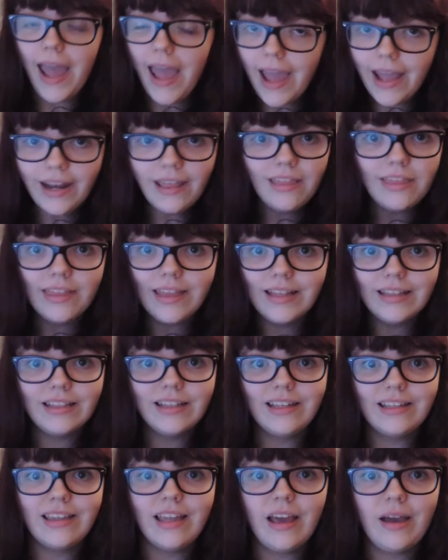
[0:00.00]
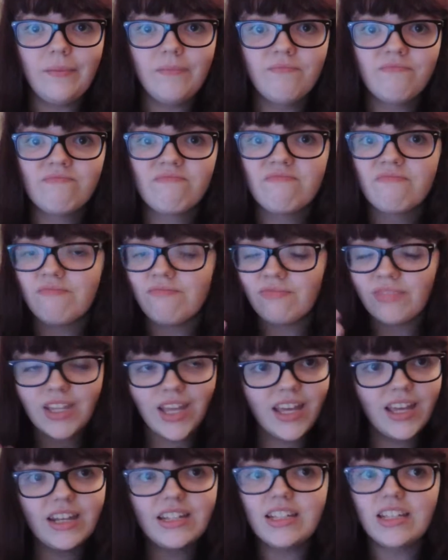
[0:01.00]
anything like that.
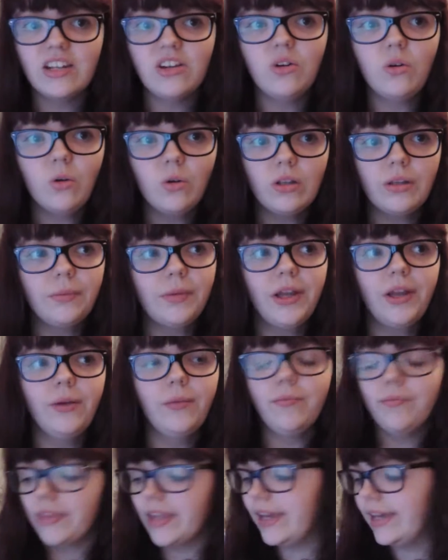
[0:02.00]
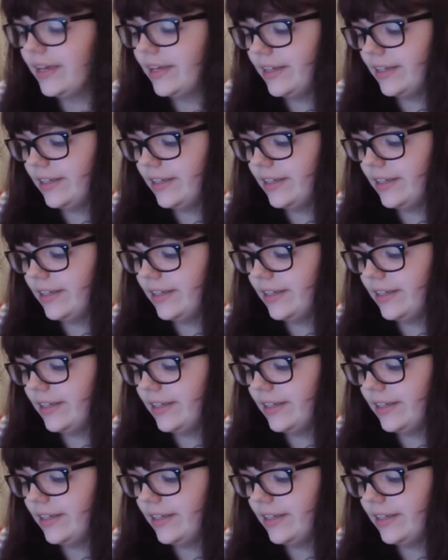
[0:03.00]
I did it all on my own.